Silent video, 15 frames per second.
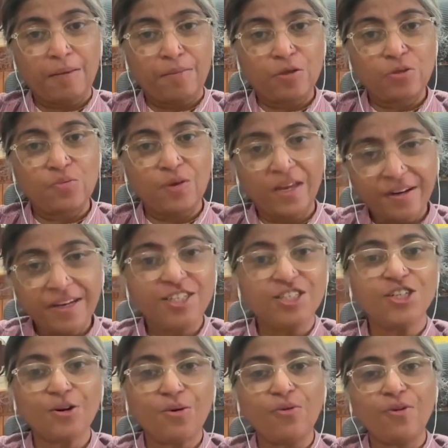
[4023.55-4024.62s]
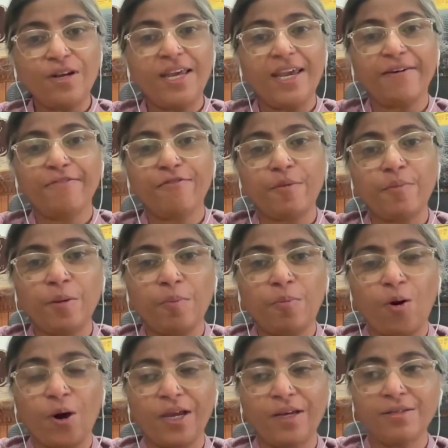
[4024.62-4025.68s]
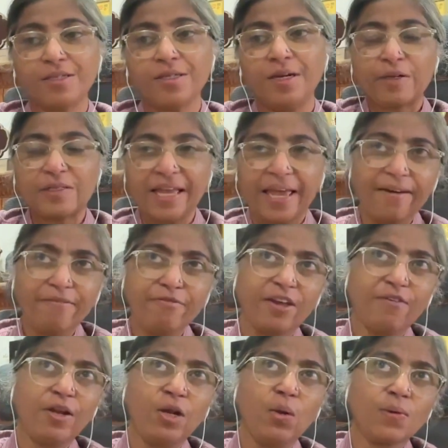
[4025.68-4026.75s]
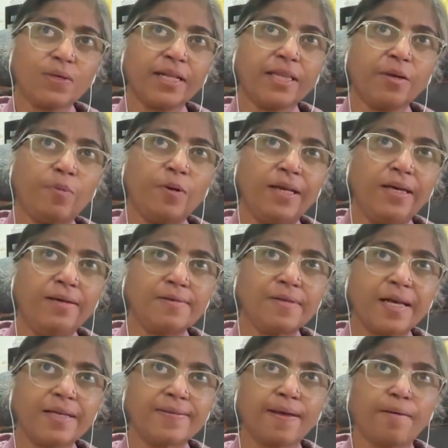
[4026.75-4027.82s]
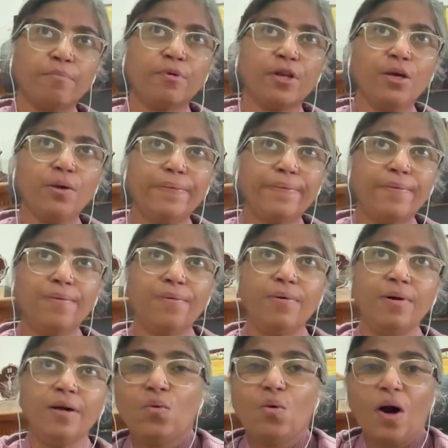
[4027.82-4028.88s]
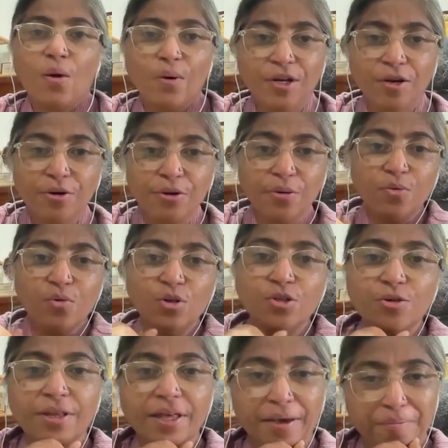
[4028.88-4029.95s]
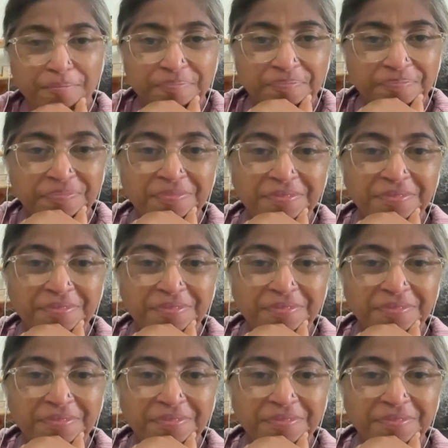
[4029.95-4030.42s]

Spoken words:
Because we are reaching only from the point, because they have never looked at the police as somebody who are going to do good to them,